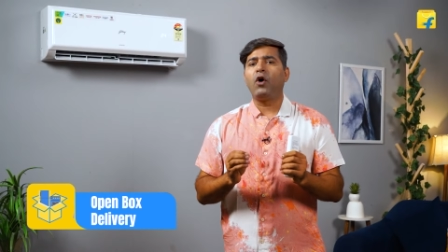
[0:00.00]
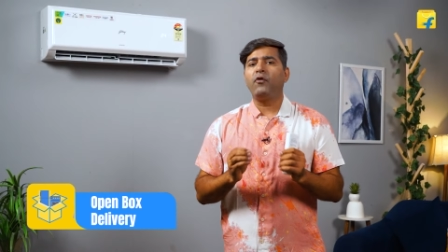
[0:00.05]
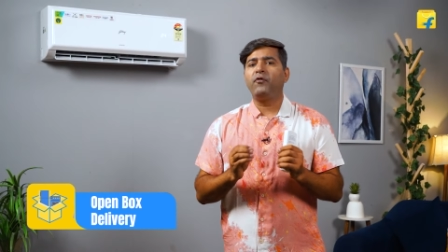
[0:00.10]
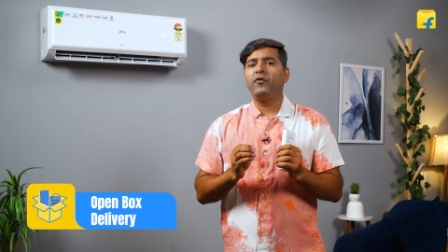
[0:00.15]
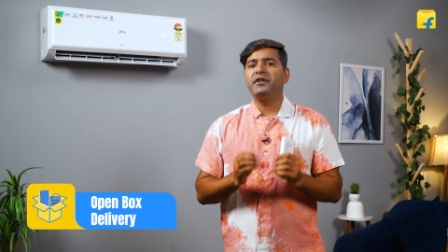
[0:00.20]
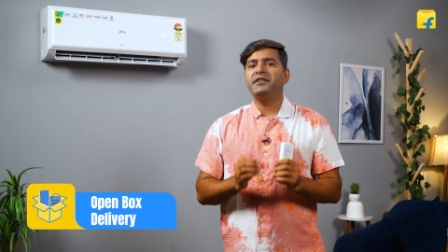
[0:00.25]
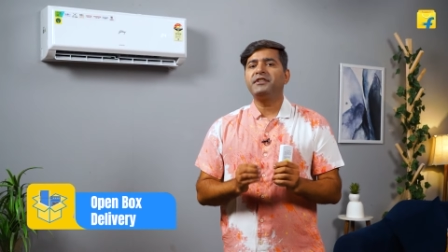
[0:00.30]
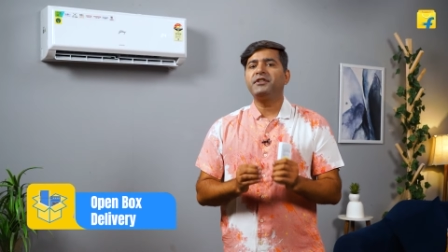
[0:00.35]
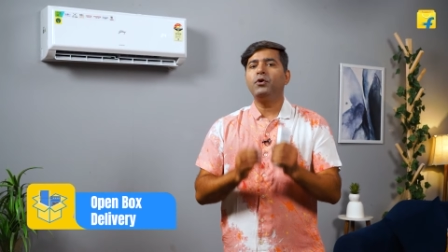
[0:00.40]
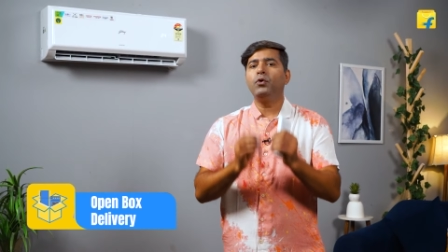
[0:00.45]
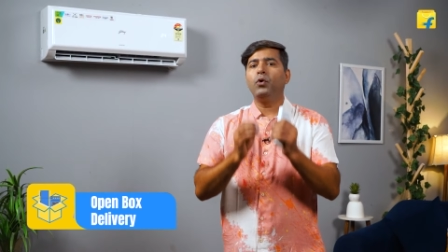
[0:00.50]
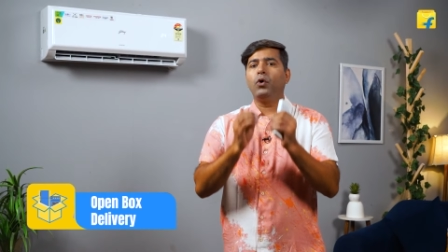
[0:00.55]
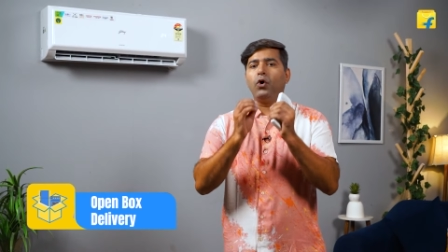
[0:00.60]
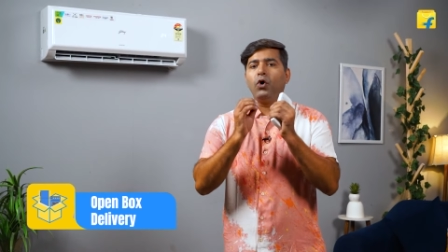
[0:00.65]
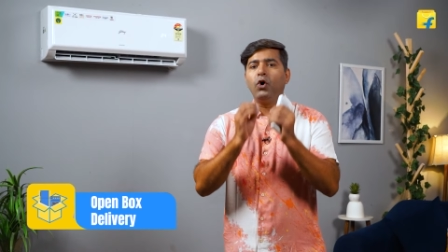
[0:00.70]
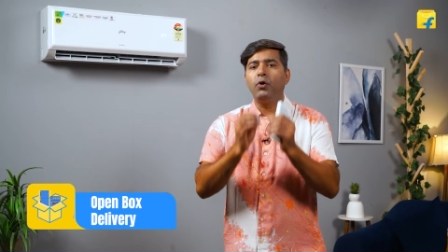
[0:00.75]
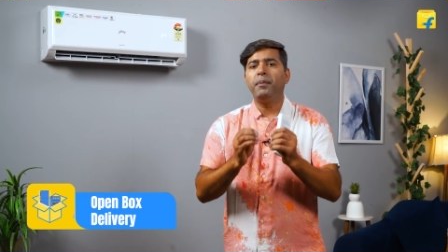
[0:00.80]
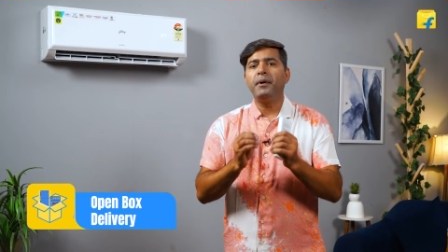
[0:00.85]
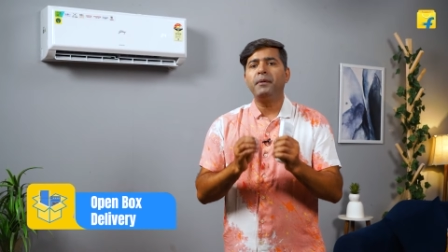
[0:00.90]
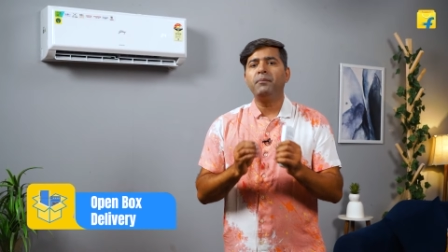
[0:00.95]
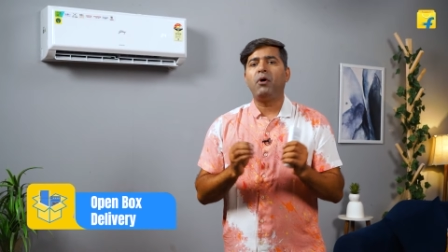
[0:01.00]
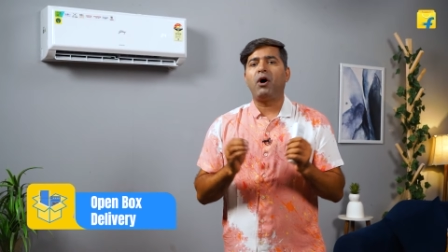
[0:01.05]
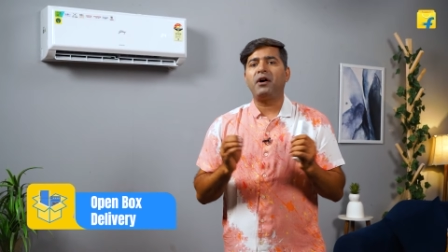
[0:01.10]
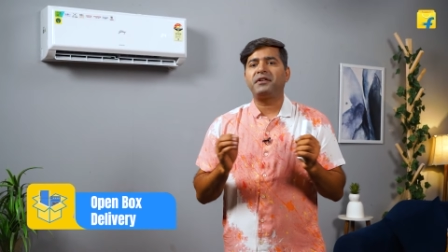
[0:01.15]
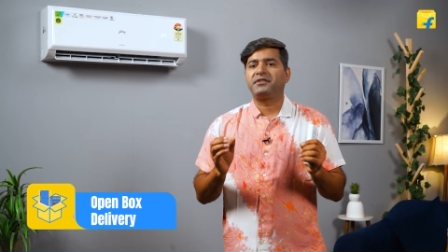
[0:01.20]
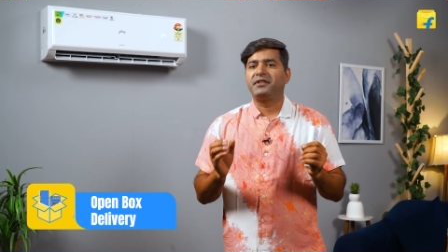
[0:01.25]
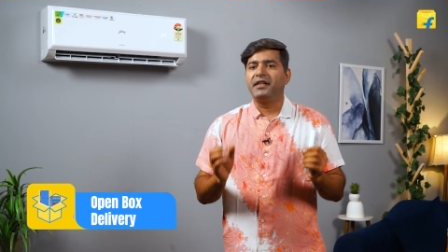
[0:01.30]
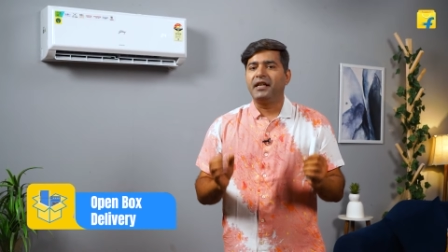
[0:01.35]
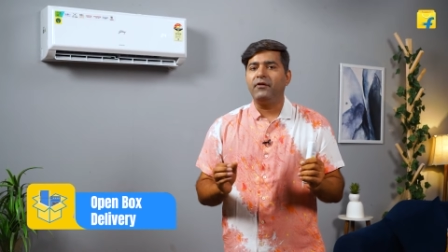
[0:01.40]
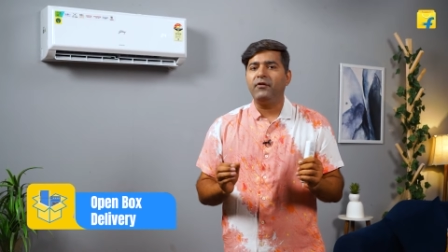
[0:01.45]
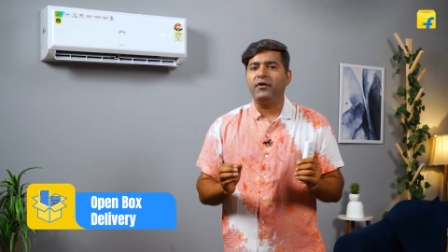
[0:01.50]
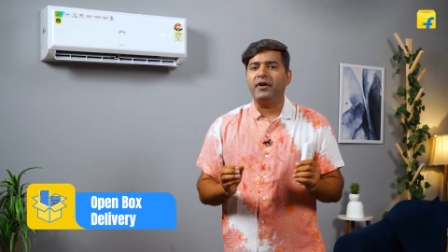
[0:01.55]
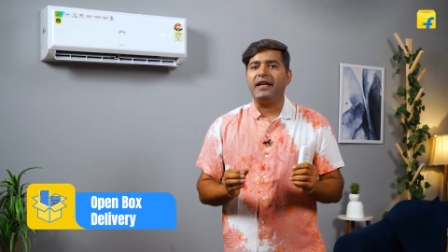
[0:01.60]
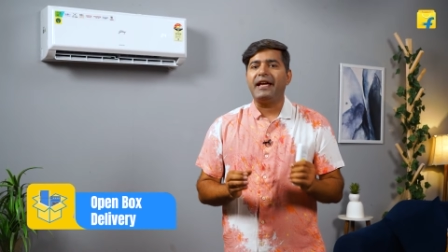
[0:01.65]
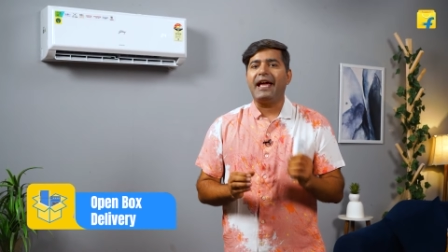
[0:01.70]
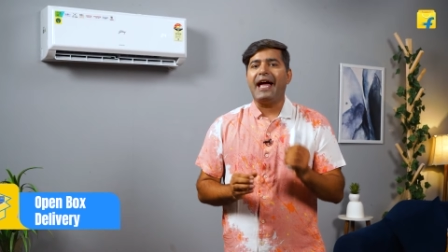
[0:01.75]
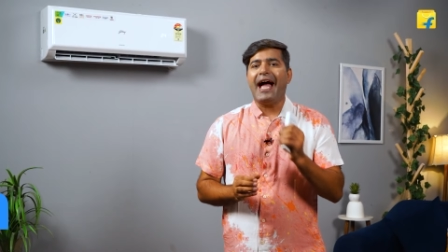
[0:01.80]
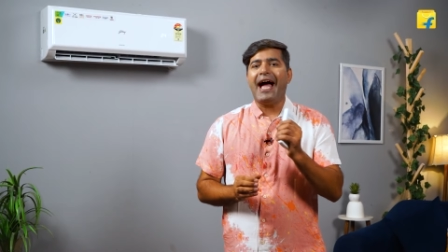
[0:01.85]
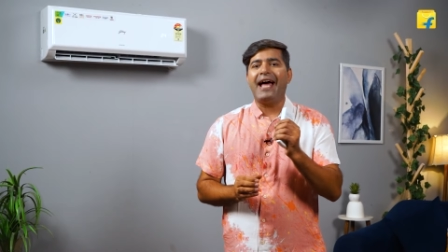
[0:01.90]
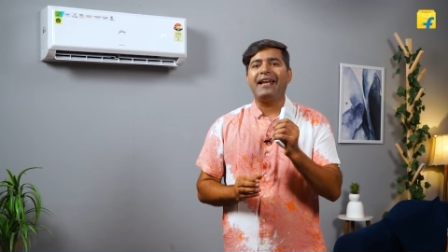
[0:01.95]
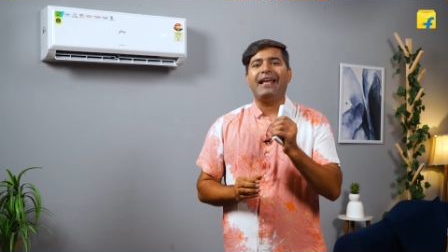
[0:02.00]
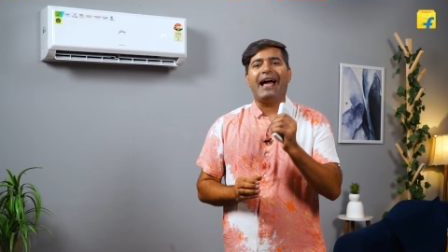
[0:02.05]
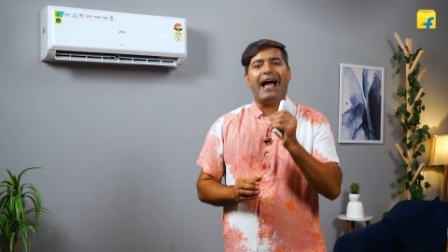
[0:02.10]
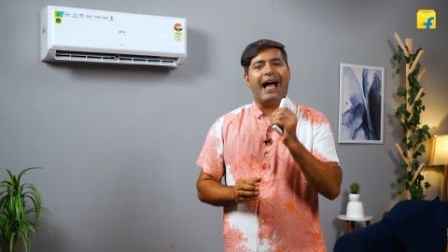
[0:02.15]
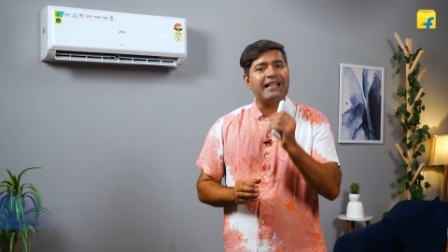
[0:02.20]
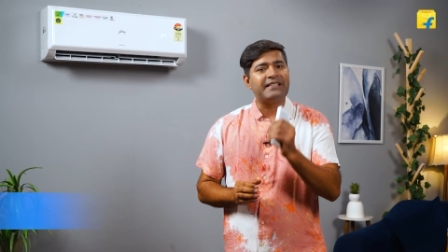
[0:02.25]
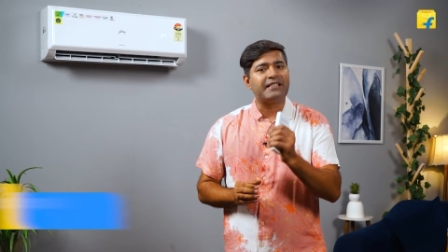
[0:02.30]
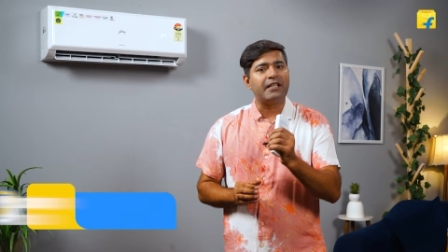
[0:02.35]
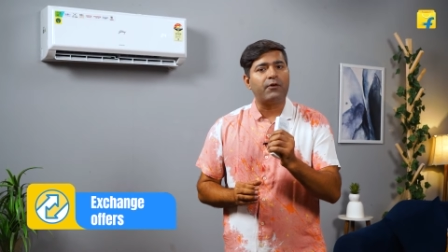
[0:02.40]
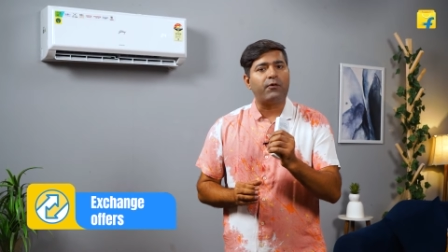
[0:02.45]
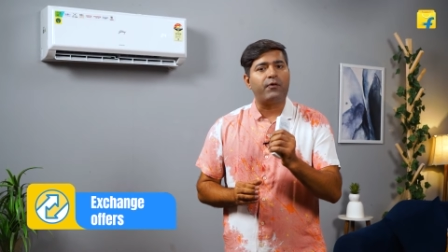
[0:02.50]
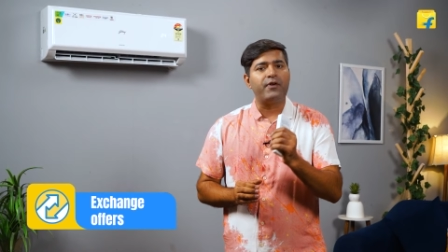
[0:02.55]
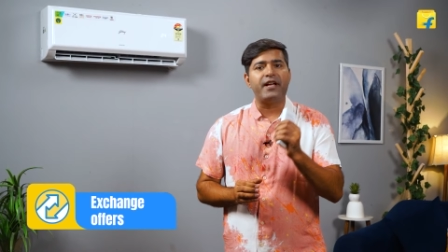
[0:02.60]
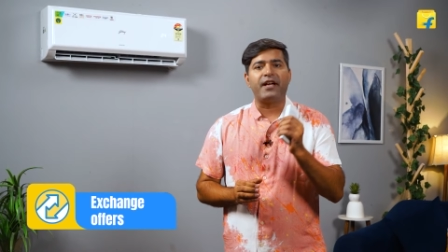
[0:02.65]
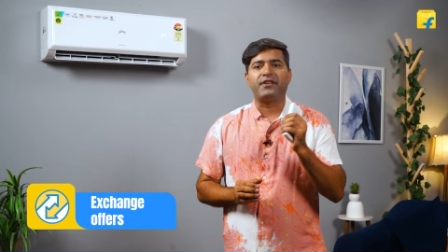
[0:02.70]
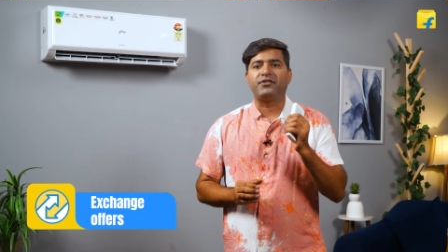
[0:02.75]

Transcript: offers you open box delivery and hassle-free